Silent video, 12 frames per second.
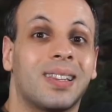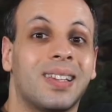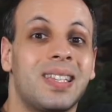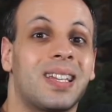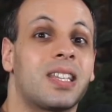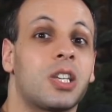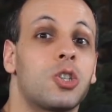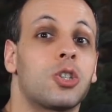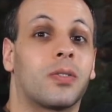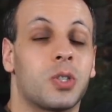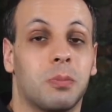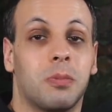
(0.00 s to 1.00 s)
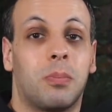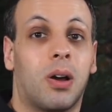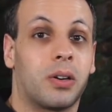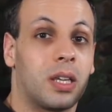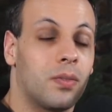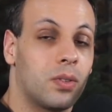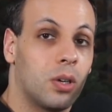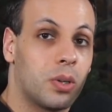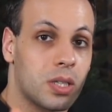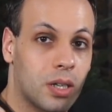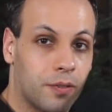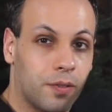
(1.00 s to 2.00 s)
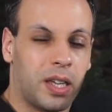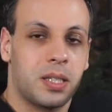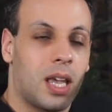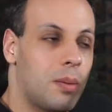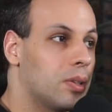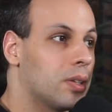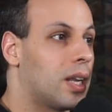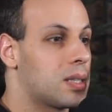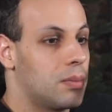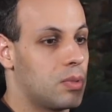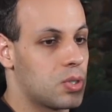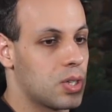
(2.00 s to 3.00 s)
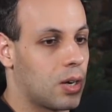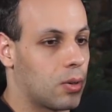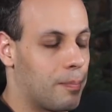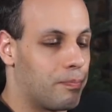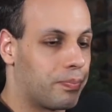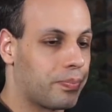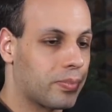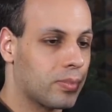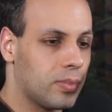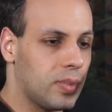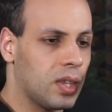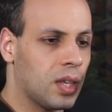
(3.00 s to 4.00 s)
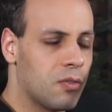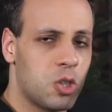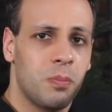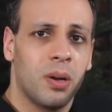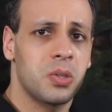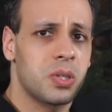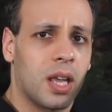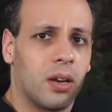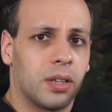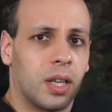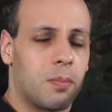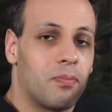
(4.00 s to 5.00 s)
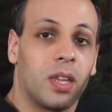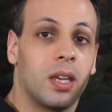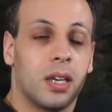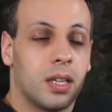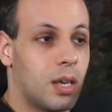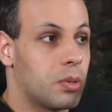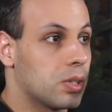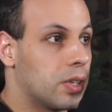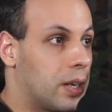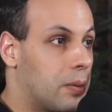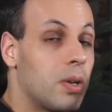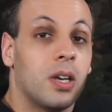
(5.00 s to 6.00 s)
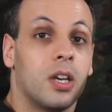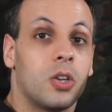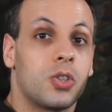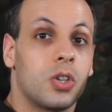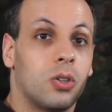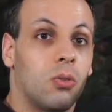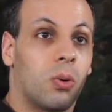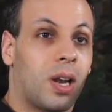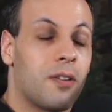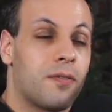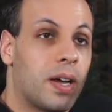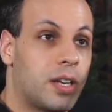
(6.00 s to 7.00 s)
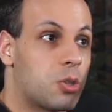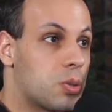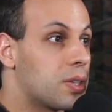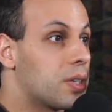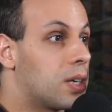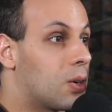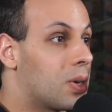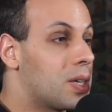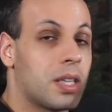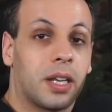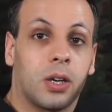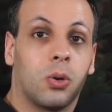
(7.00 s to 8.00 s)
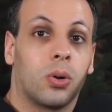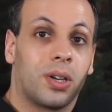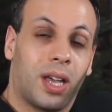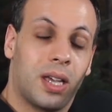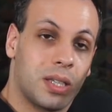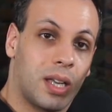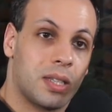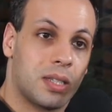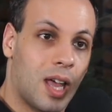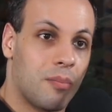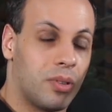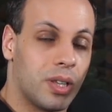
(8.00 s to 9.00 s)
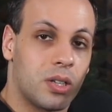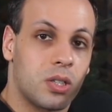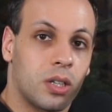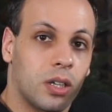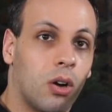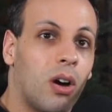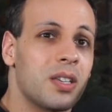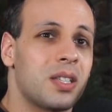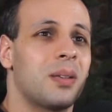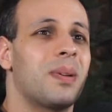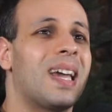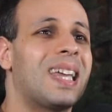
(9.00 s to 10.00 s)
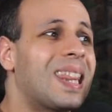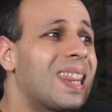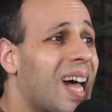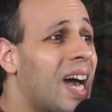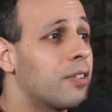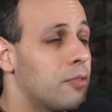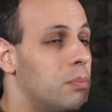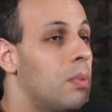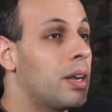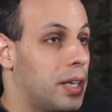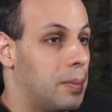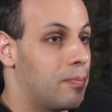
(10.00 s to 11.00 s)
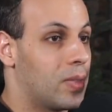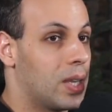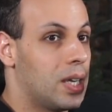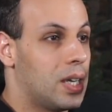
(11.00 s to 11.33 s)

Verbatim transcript: not listed as a serviceable part, even though it is on a flex cable and not something you solder on if she posts that on there they will delete it. So, what I find interesting here is that a court case against Apple that is going to cost them a lot of money